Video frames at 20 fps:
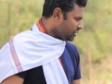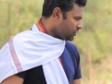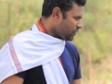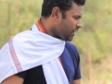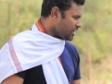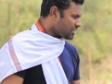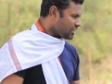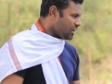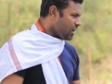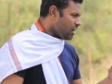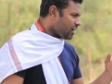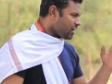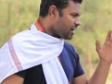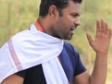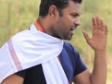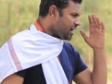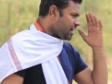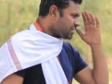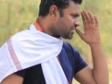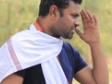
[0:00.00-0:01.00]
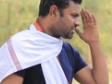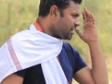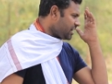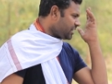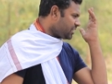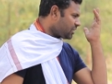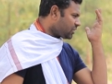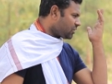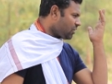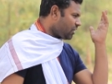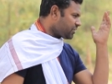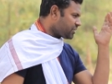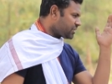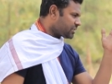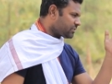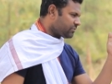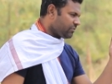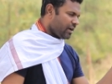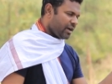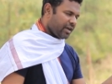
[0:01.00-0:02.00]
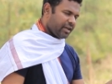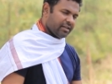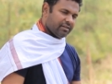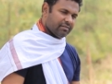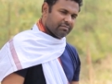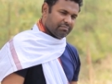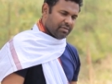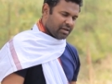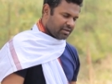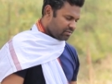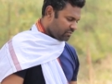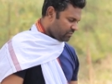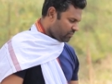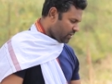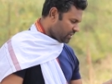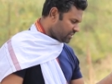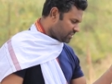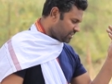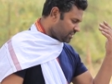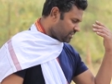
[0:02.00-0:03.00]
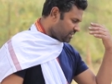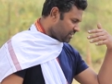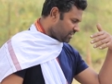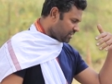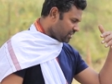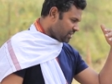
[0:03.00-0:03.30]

So as long it's there in the thought is fine, but once it,